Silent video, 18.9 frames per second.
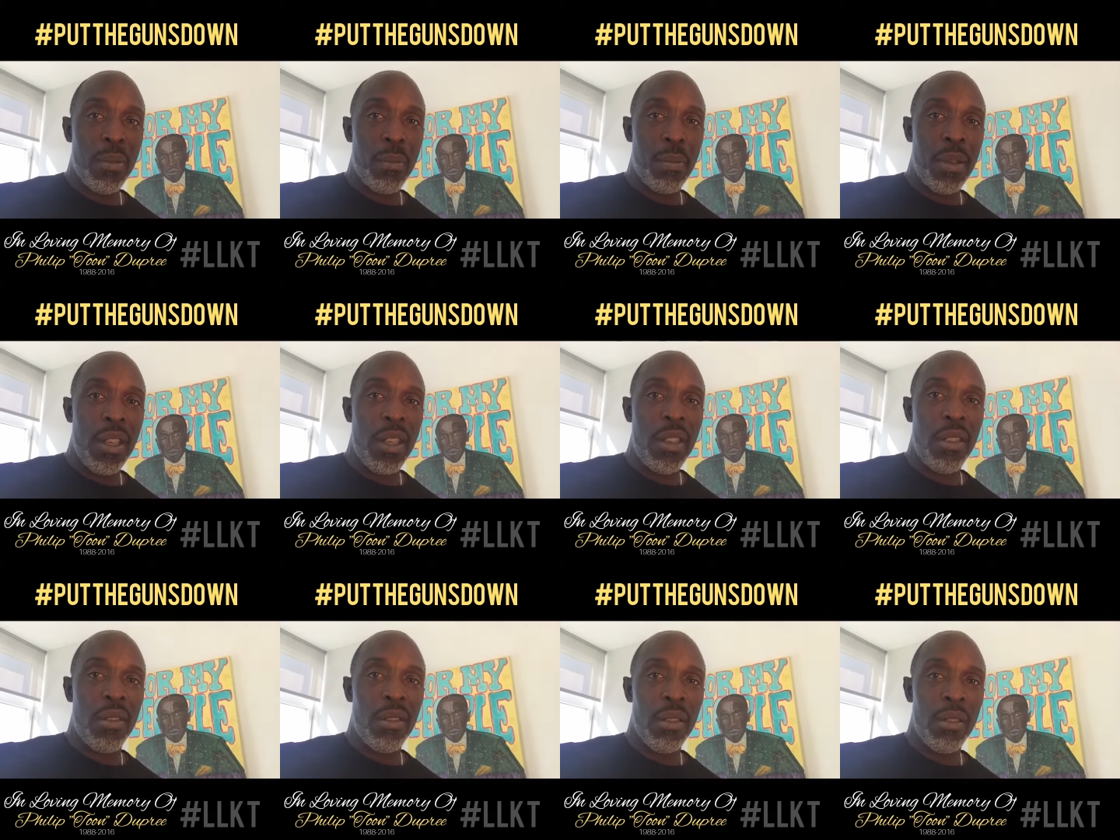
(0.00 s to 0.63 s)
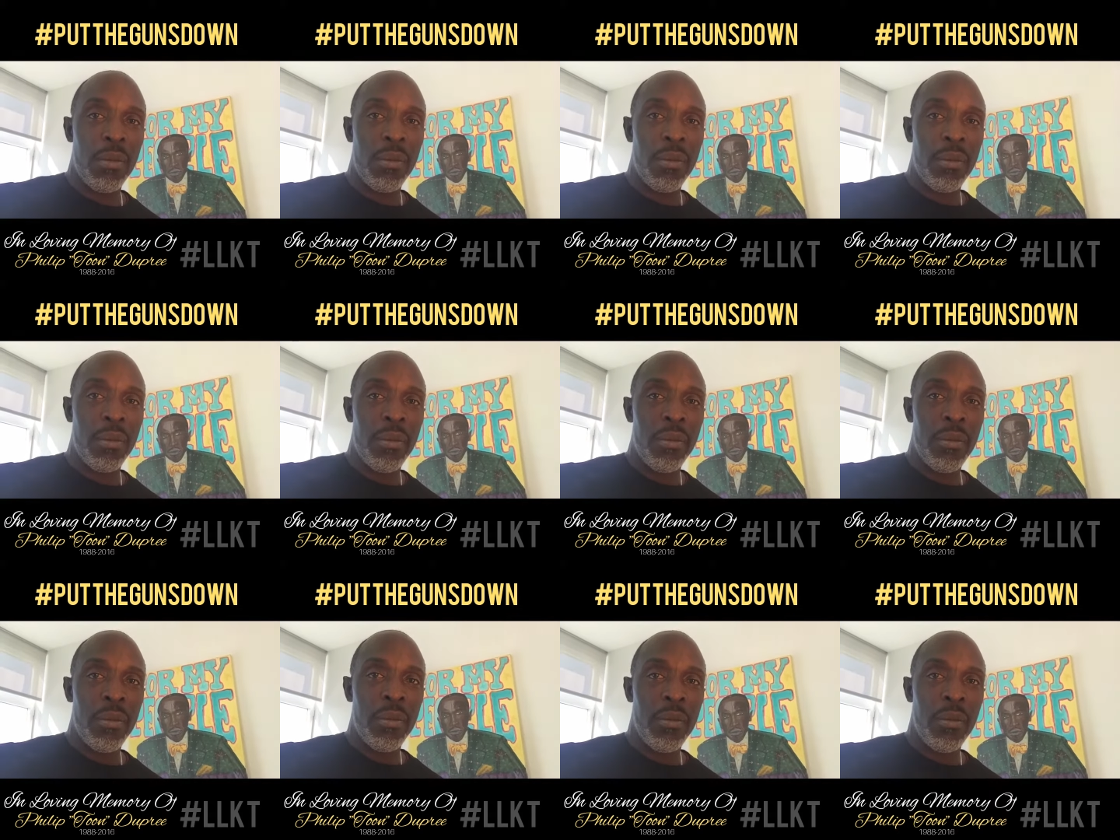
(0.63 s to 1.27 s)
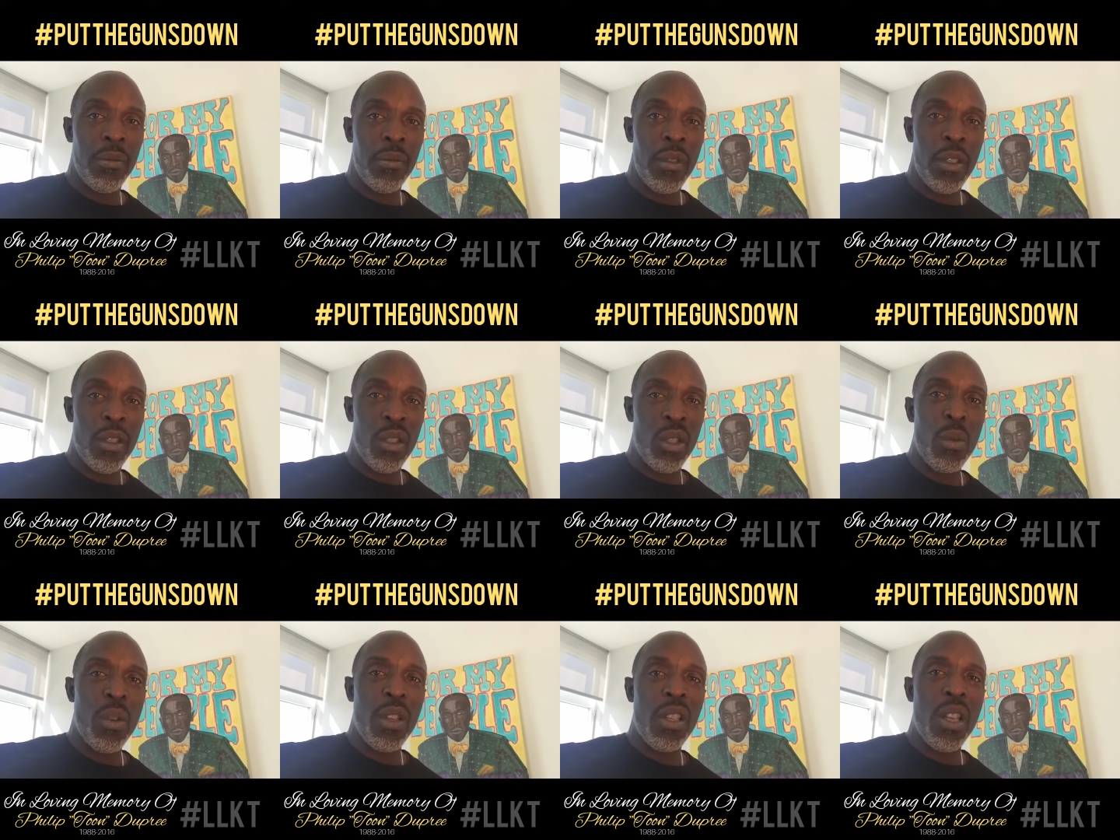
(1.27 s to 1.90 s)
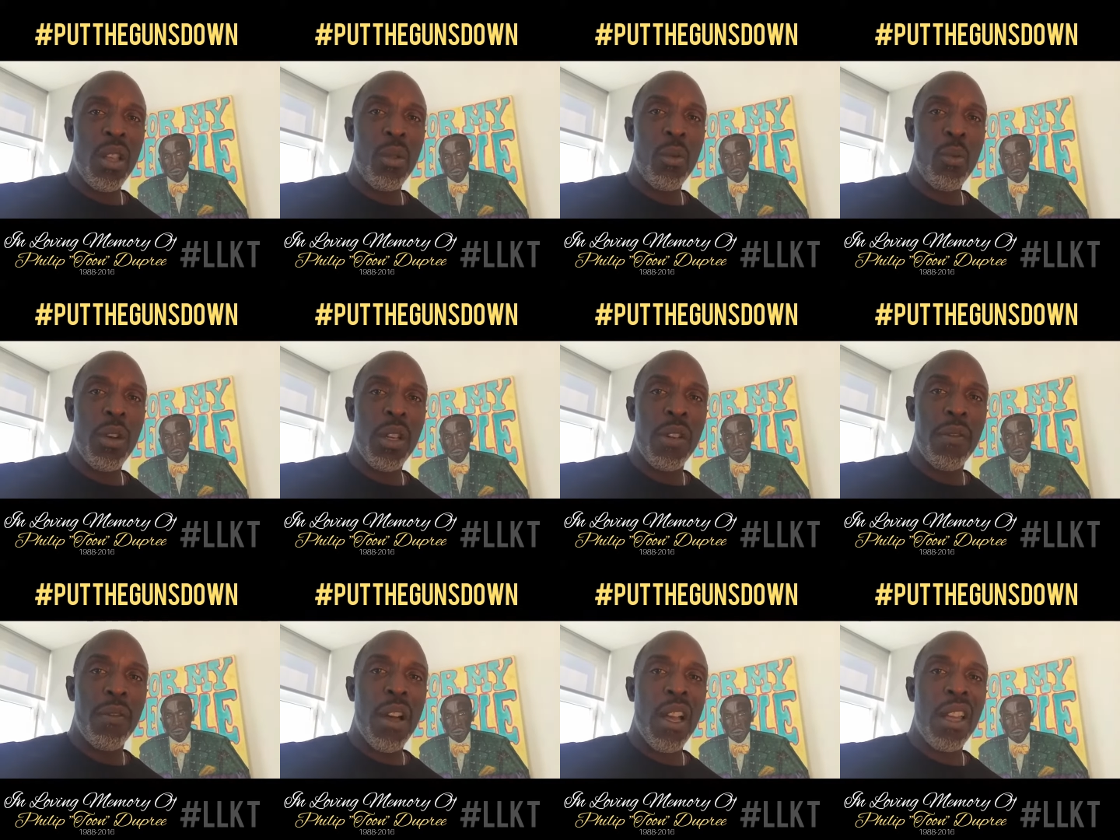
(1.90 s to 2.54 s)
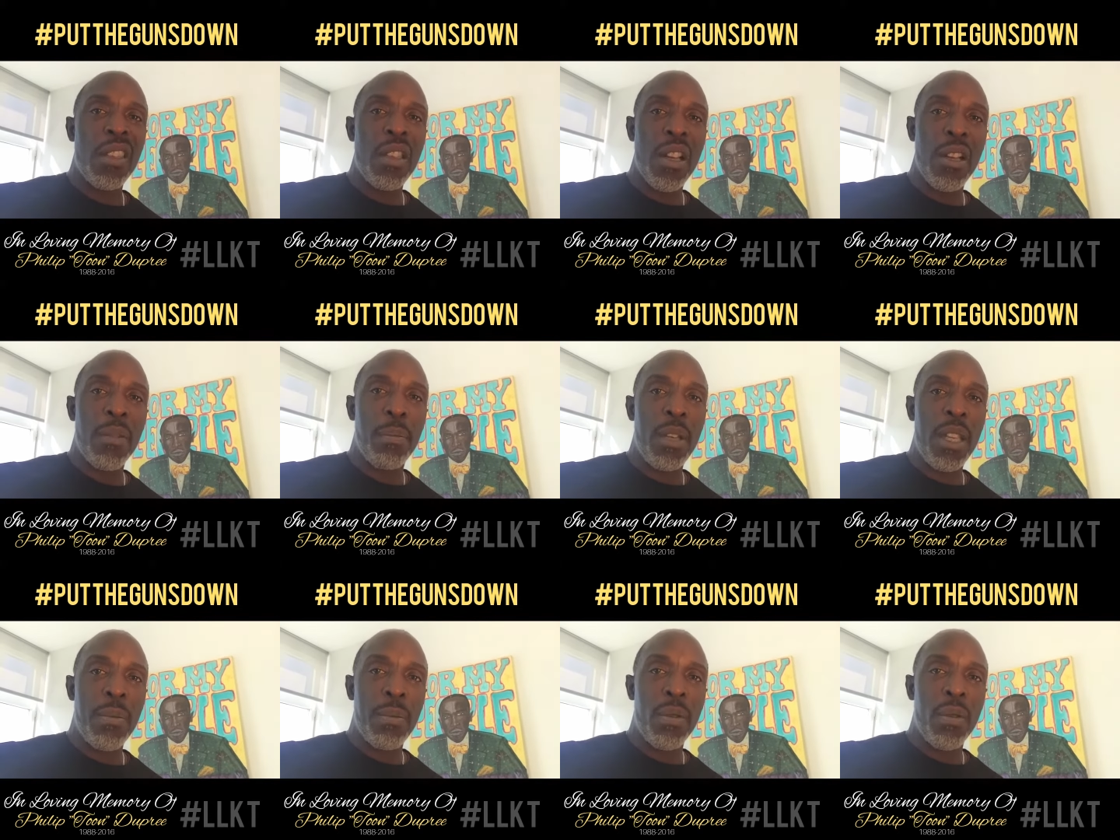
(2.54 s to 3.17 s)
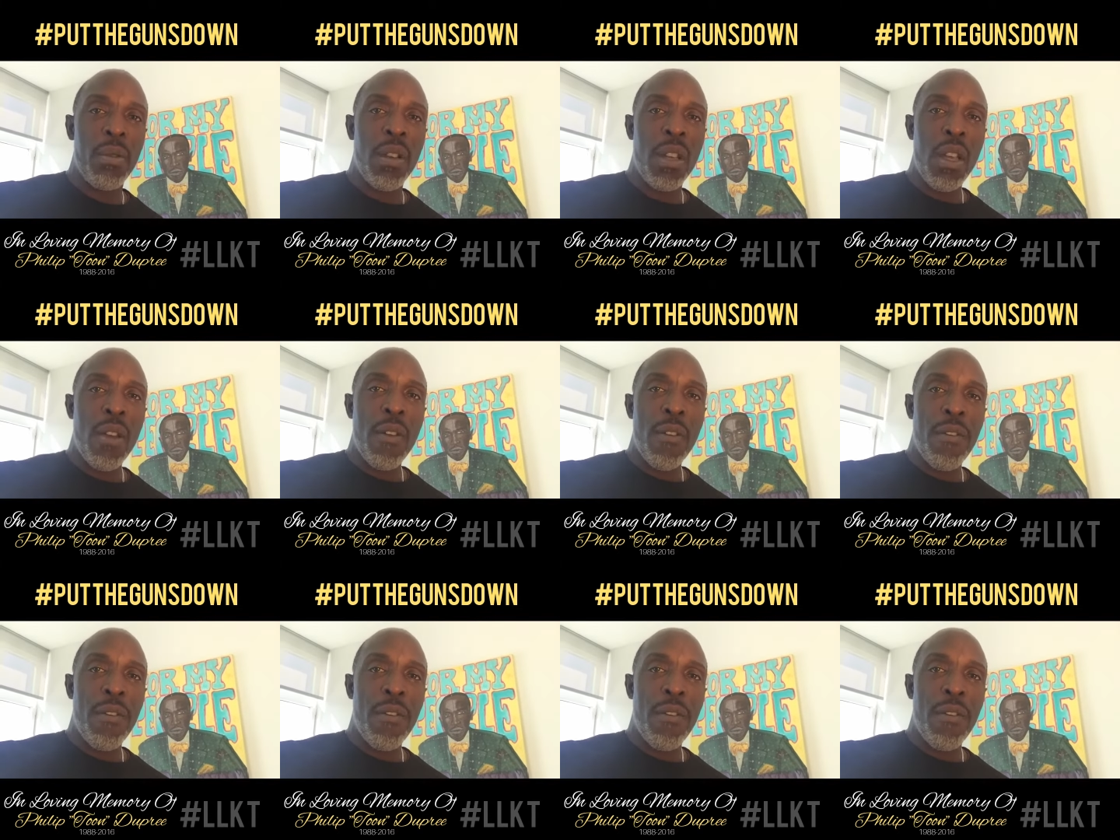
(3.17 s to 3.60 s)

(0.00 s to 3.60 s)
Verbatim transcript: in peace to another one of our young people